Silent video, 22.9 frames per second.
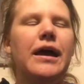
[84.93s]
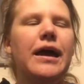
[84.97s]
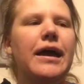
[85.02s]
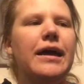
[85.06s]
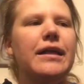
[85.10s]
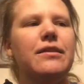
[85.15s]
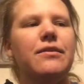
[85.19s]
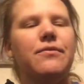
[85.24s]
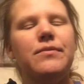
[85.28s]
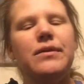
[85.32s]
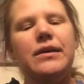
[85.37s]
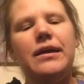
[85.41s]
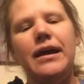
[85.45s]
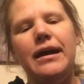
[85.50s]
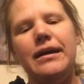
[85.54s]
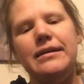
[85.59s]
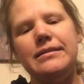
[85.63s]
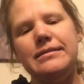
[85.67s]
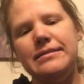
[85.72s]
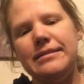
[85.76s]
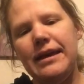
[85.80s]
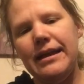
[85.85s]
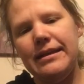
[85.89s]
And then we
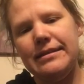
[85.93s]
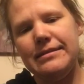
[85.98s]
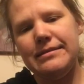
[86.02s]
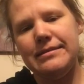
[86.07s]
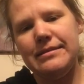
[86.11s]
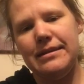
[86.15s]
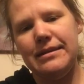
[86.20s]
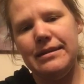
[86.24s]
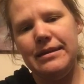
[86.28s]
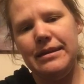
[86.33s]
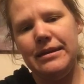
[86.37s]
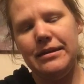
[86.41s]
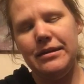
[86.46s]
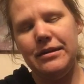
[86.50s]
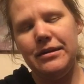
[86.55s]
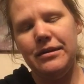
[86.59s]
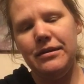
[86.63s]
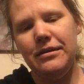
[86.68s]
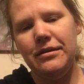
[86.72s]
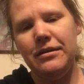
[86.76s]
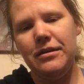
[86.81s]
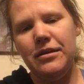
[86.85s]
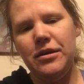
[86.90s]
got Tessa
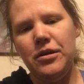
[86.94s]
here,